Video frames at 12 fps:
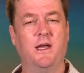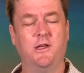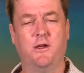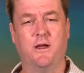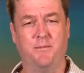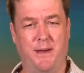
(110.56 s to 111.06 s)

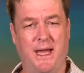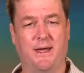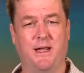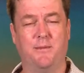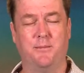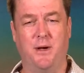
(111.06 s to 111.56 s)
You can back it
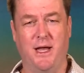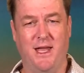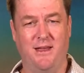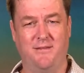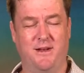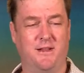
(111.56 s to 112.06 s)
up by
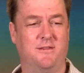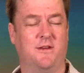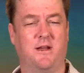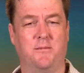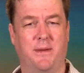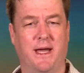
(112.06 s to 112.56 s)
evidence, you
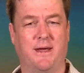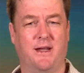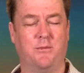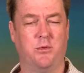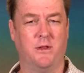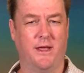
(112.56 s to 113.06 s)
can back it
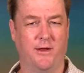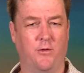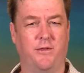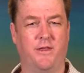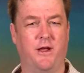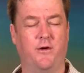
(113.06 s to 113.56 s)
up with legal
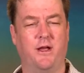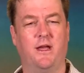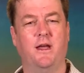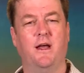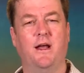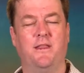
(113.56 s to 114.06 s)
theory.
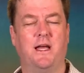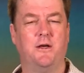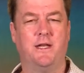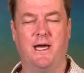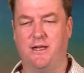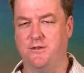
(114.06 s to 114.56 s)
They
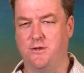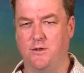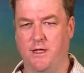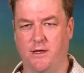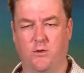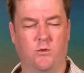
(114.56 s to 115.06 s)
learn how to do
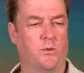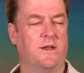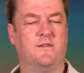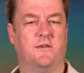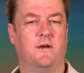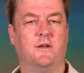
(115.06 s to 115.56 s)
legal
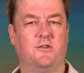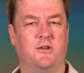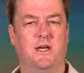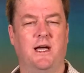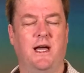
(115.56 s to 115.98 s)
research.